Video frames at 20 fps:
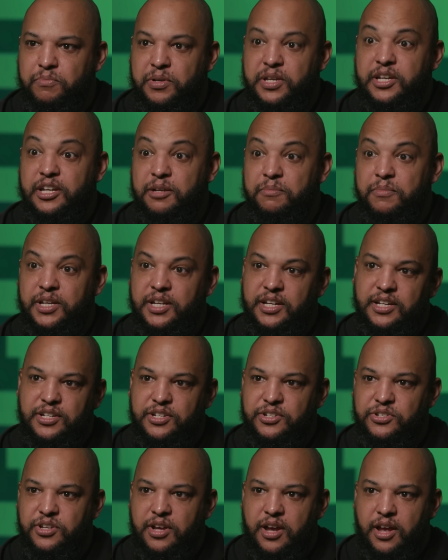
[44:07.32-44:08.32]
of being me
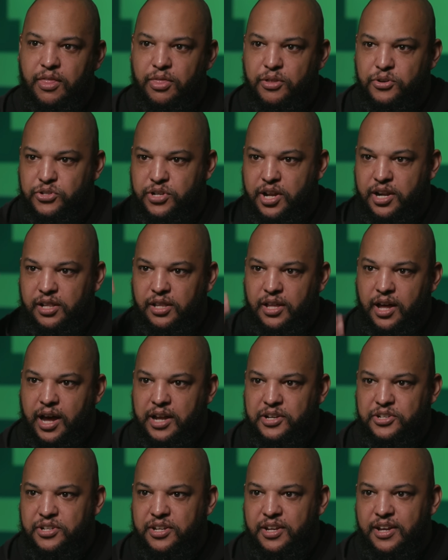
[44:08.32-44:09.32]
is there's not a
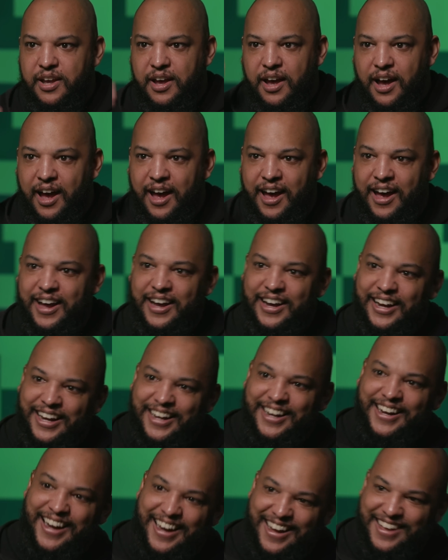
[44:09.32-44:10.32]
lot.
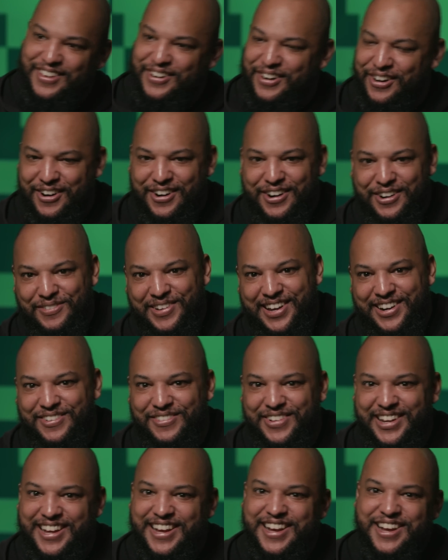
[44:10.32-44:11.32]
There aren't
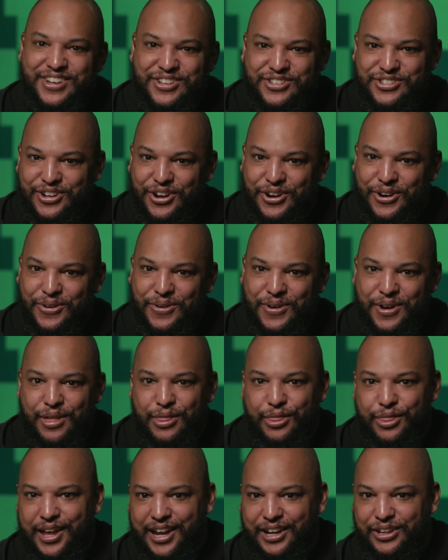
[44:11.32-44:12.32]
many. So
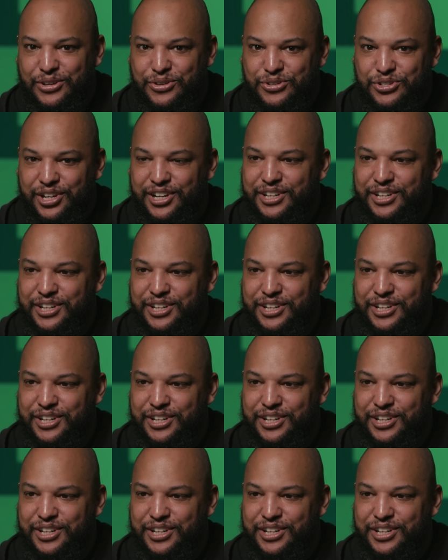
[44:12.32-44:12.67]
thank you,